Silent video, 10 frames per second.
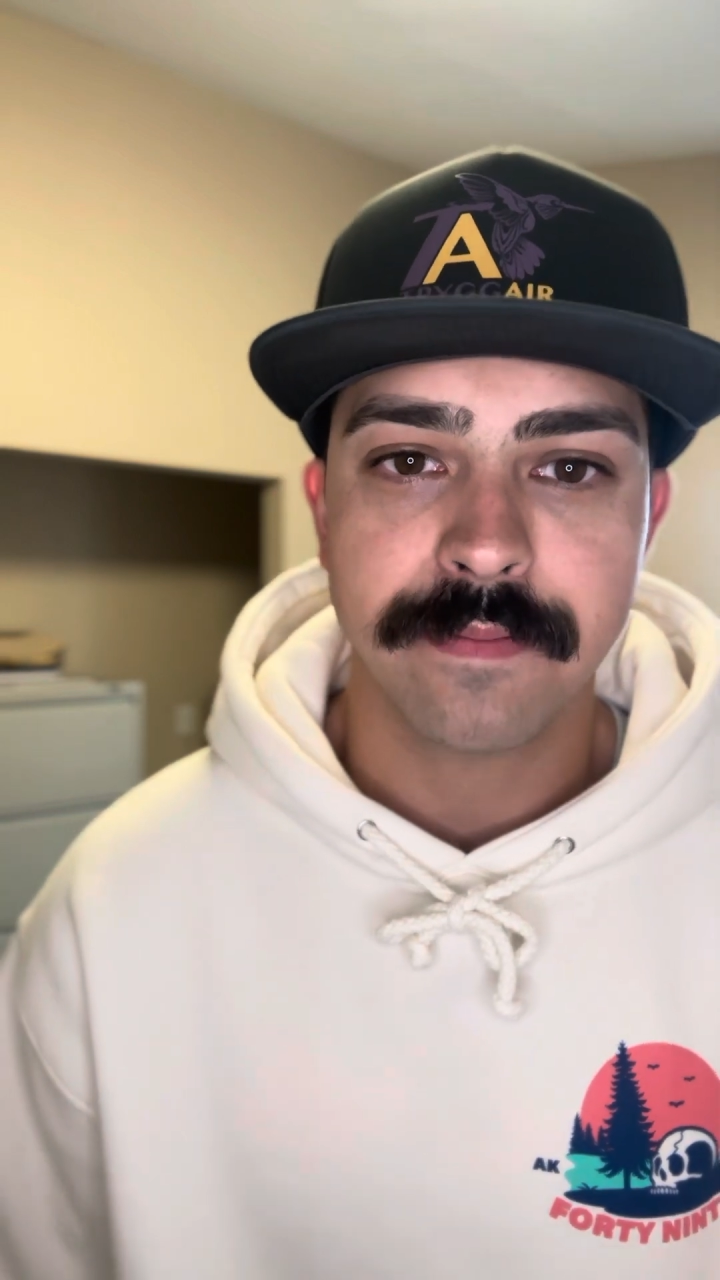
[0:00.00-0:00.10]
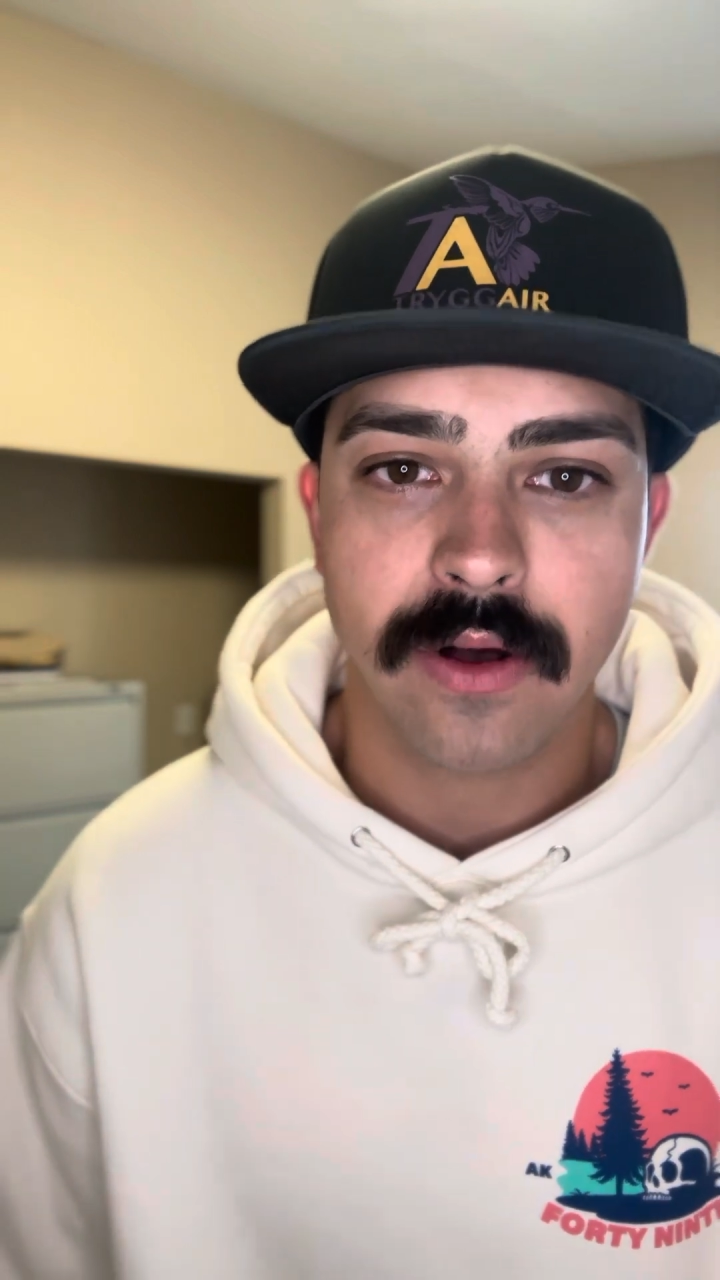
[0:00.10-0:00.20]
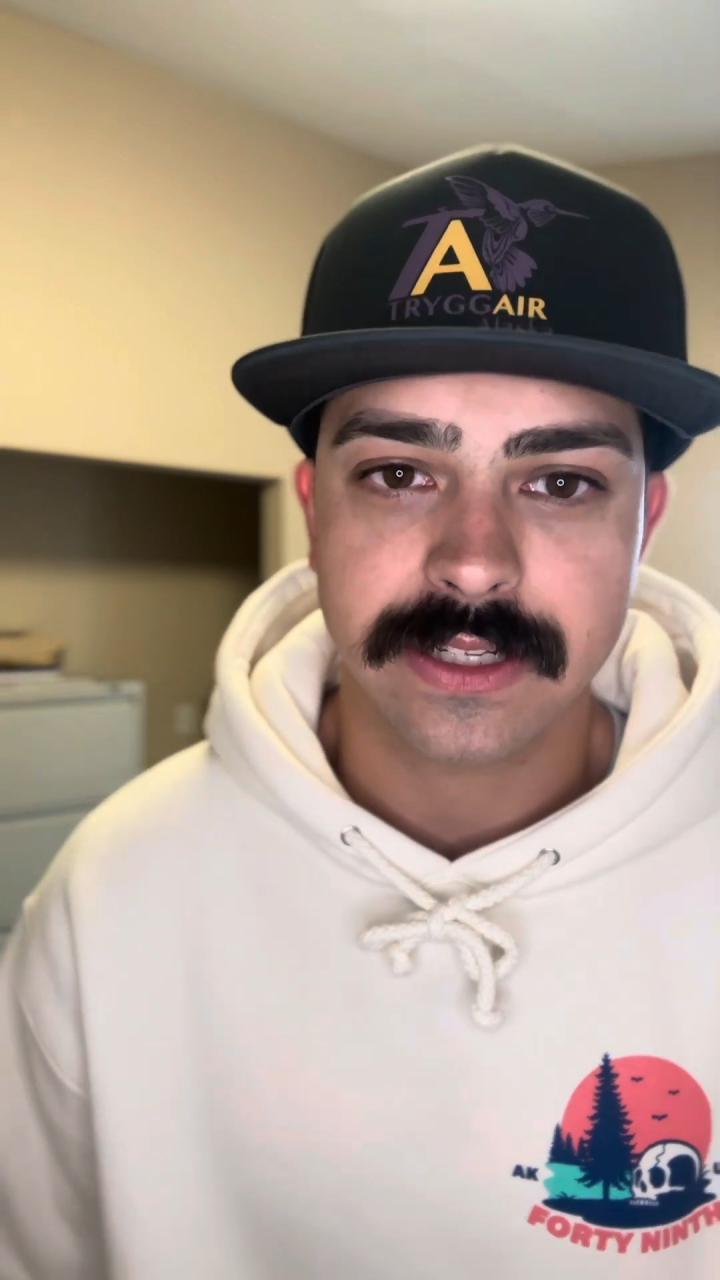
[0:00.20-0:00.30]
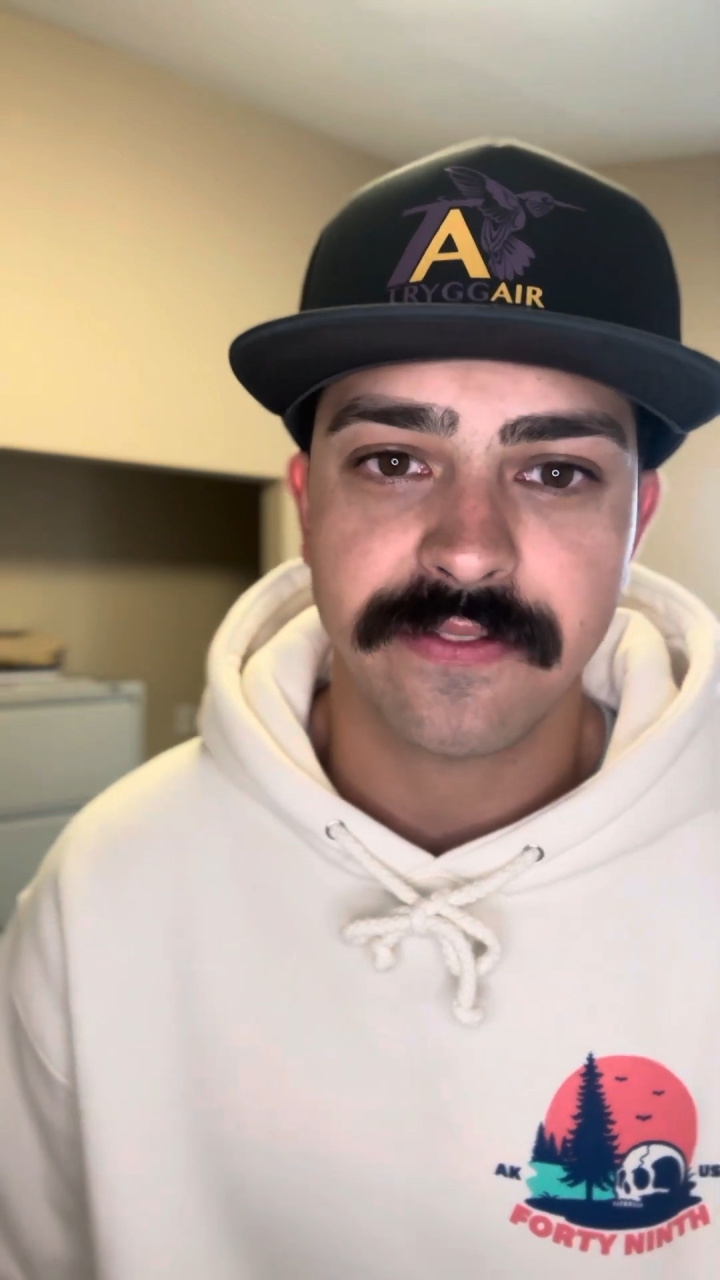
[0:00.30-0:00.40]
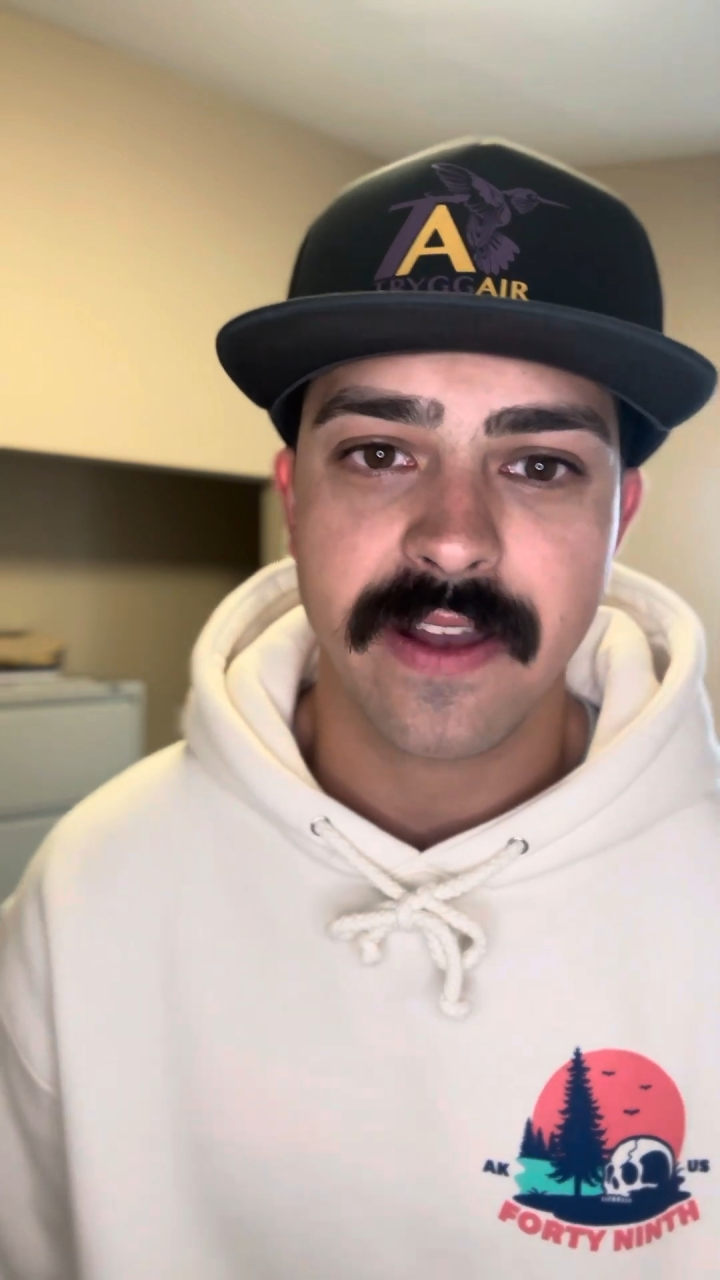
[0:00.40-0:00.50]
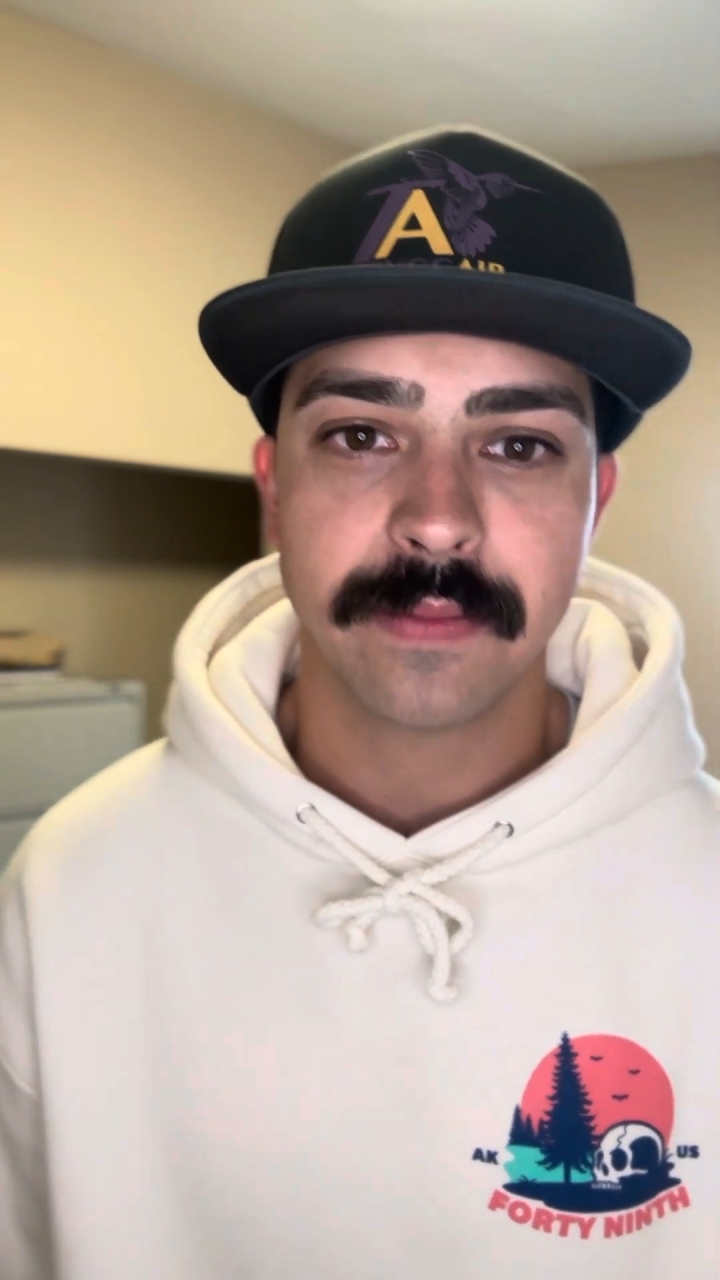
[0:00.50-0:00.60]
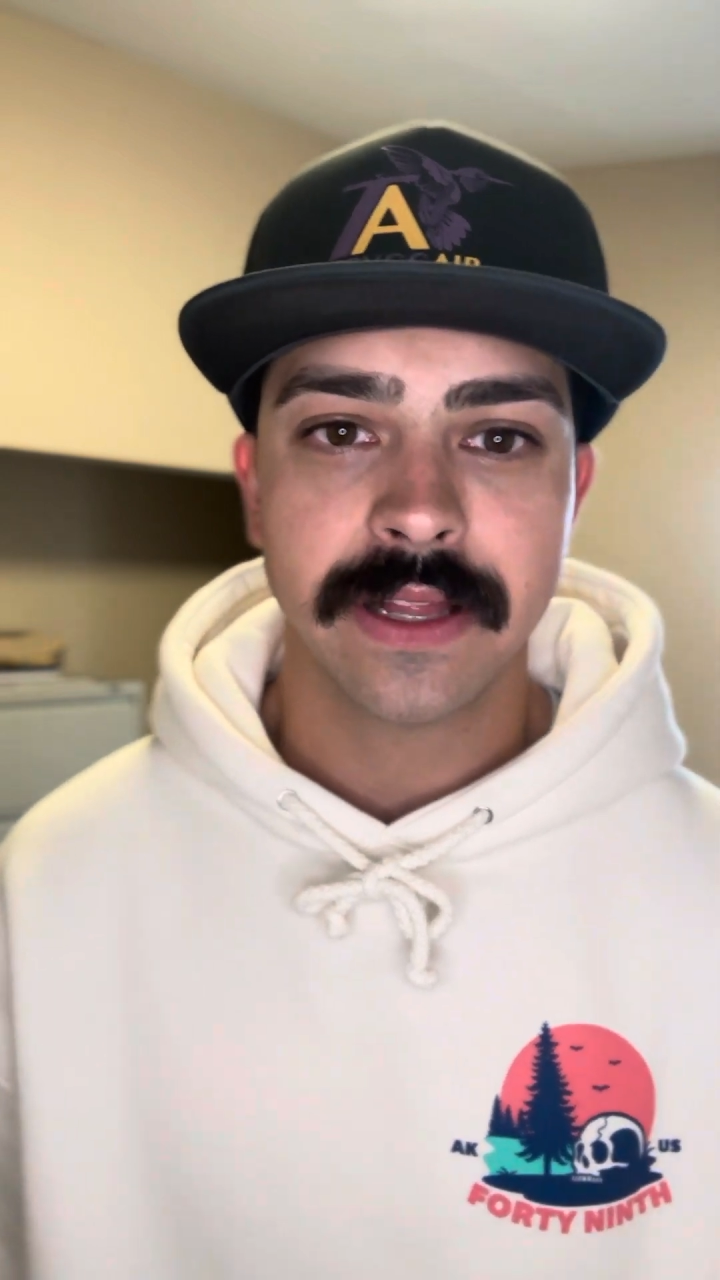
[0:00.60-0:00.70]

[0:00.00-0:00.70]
multifamily